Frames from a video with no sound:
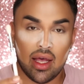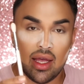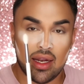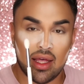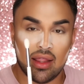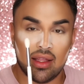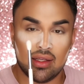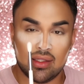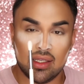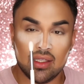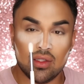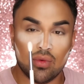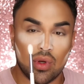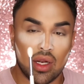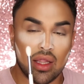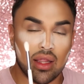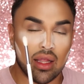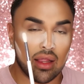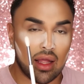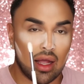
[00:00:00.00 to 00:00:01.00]
Now this is one
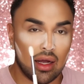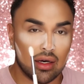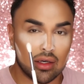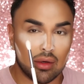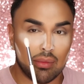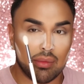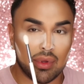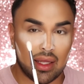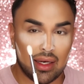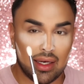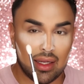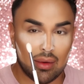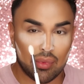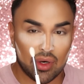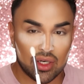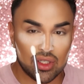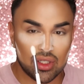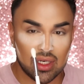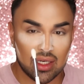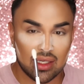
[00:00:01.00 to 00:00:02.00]
of the longer blending
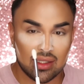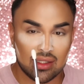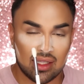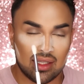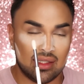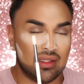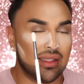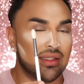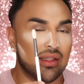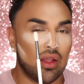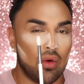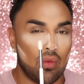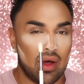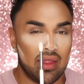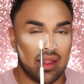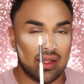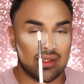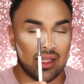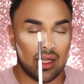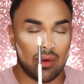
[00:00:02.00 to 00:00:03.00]
brushes. This is the
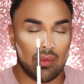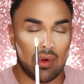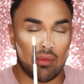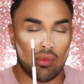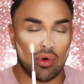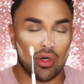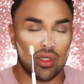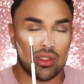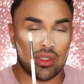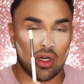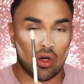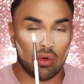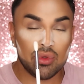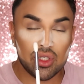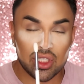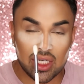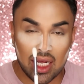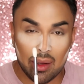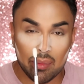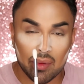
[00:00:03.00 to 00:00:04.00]
one that's a little bit more dome
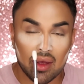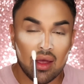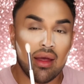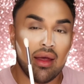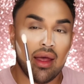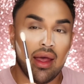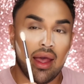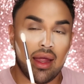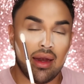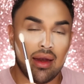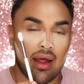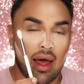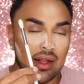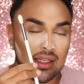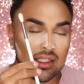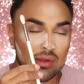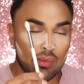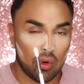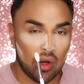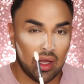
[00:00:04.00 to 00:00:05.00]
shaped and not
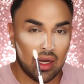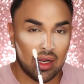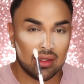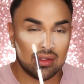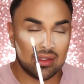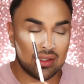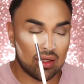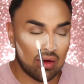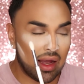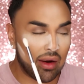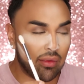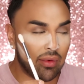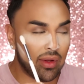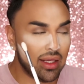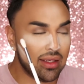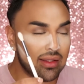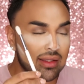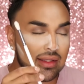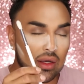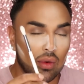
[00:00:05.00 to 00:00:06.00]
as pointed, so I
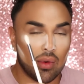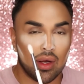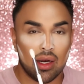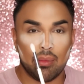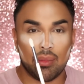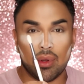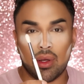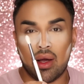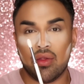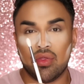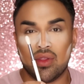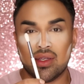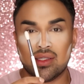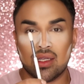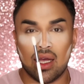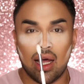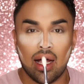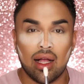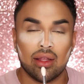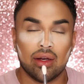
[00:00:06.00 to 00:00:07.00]
really still wanna blow out this
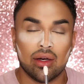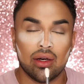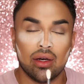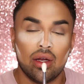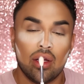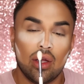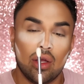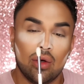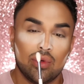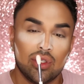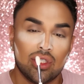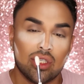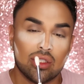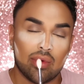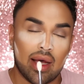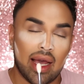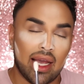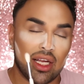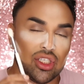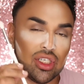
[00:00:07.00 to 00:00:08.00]
color, which is
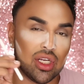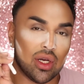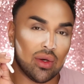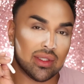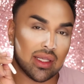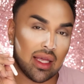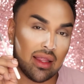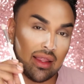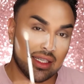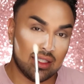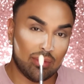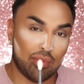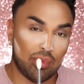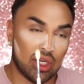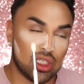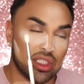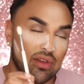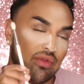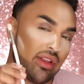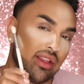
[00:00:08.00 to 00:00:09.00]
why I chose this
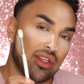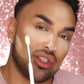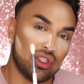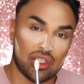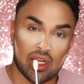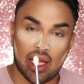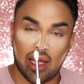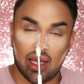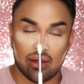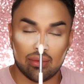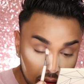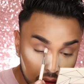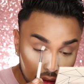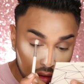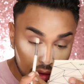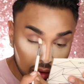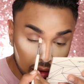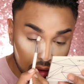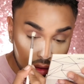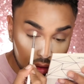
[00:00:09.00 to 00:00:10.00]
brush for this shade.
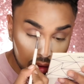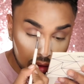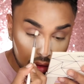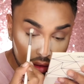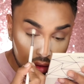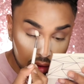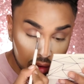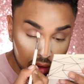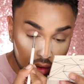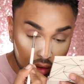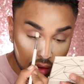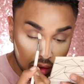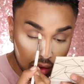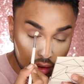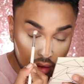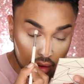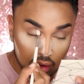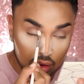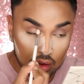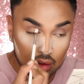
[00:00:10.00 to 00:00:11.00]
And again, we're gonna take this
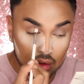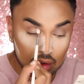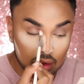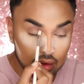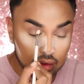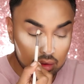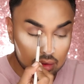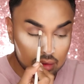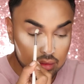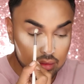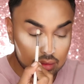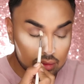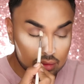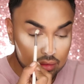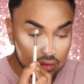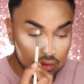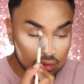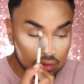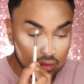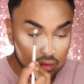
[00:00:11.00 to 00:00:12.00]
color on
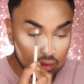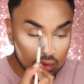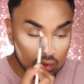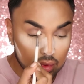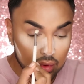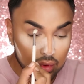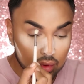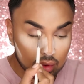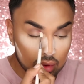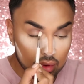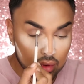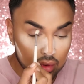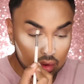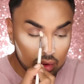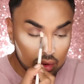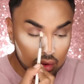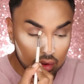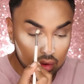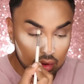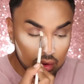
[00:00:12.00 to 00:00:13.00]
the inner corner
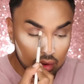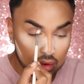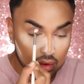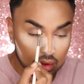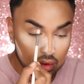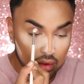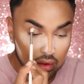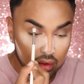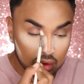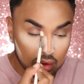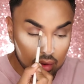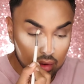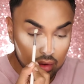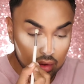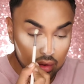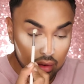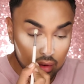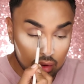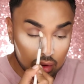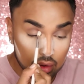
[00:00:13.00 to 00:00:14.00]
to the outer corner of the
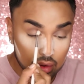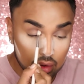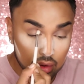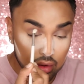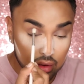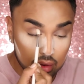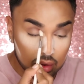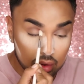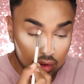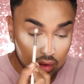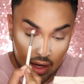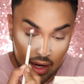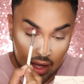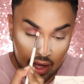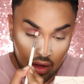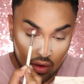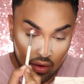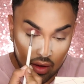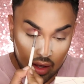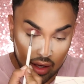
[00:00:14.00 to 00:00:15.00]
crease.
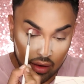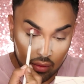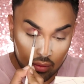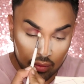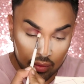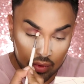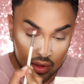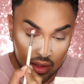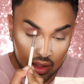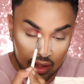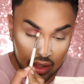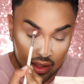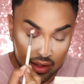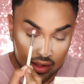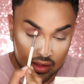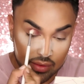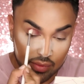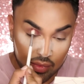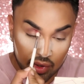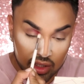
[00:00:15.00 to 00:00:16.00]
Now, I really like
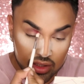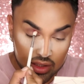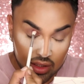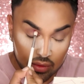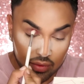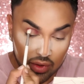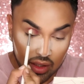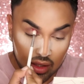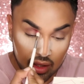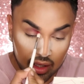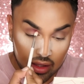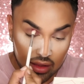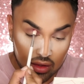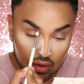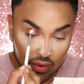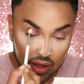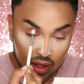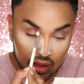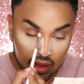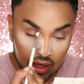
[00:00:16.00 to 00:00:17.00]
this brush. I really like the
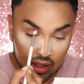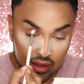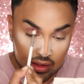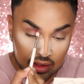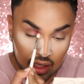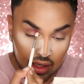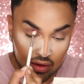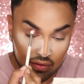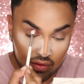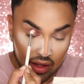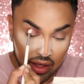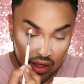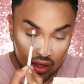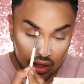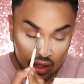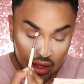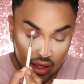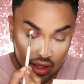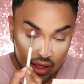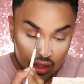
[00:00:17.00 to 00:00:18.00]
way that it's kind of
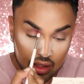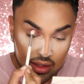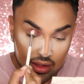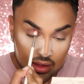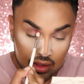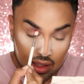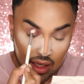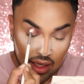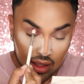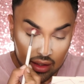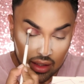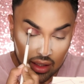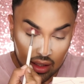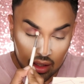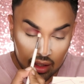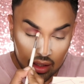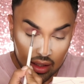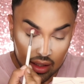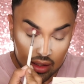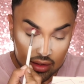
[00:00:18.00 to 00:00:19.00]
like
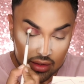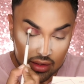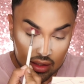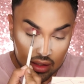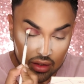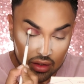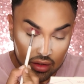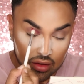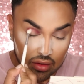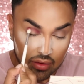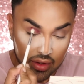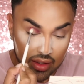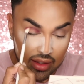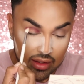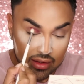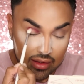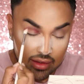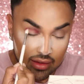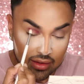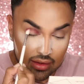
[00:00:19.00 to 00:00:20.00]
tucking into the
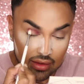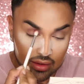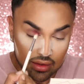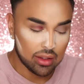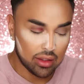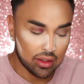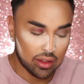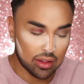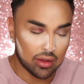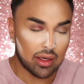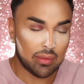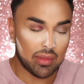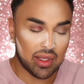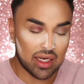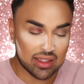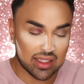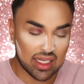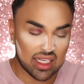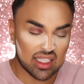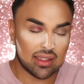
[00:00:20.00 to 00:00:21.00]
crease. You know what I mean?
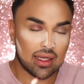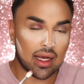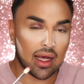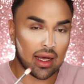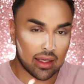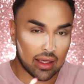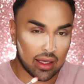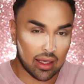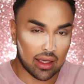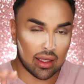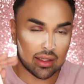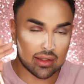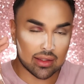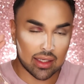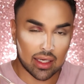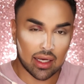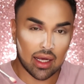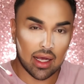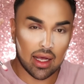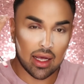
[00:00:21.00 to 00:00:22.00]
It's like tucking, it's
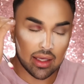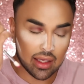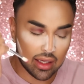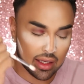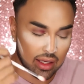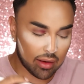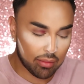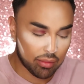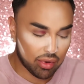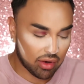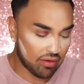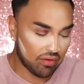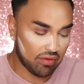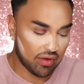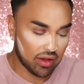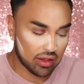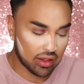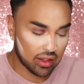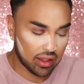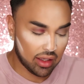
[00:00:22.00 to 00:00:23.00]
like hugging it
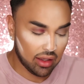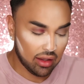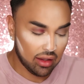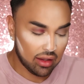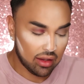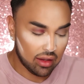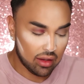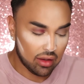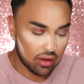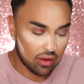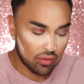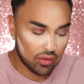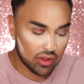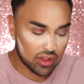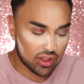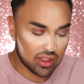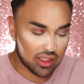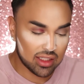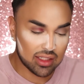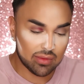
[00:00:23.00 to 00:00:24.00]
perfectly,
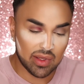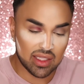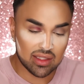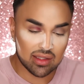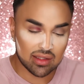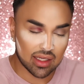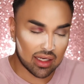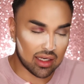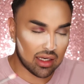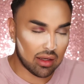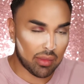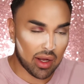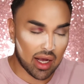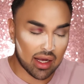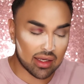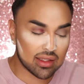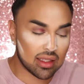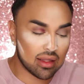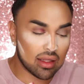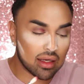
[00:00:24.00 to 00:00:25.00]
which just means it's gonna
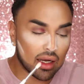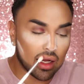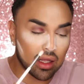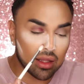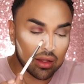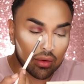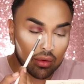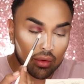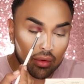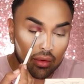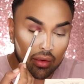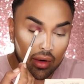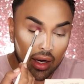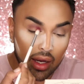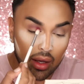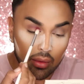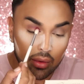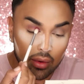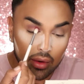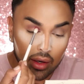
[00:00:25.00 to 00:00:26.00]
deposit the color
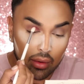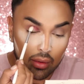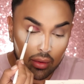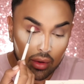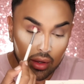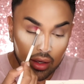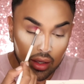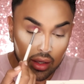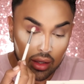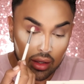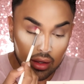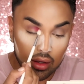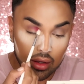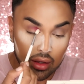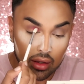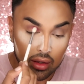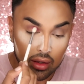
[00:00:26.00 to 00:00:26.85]
right where I want it.